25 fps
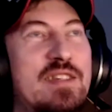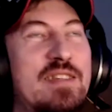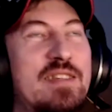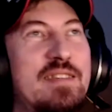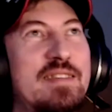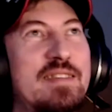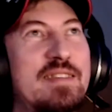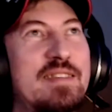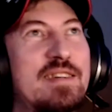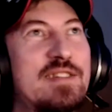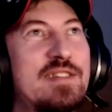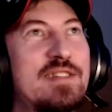
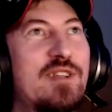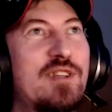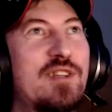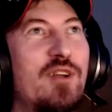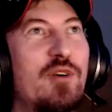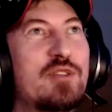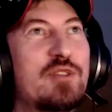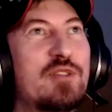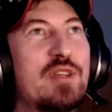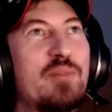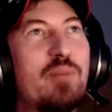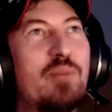
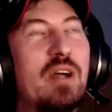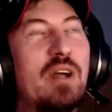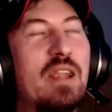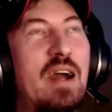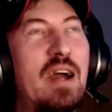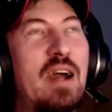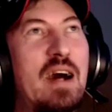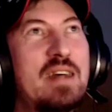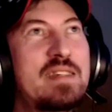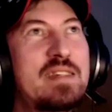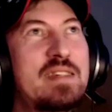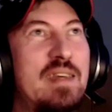disclosing my
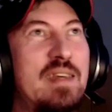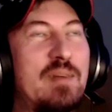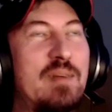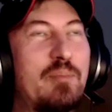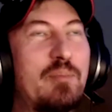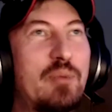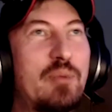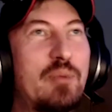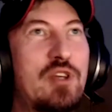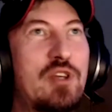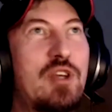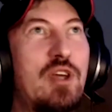last name.
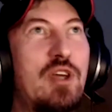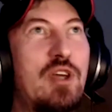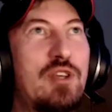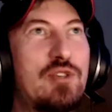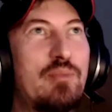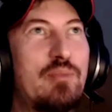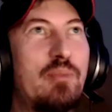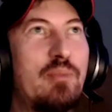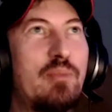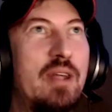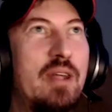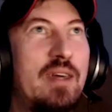Appreciate
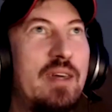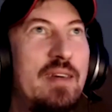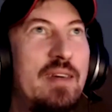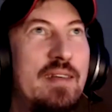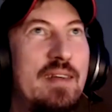you, buddy.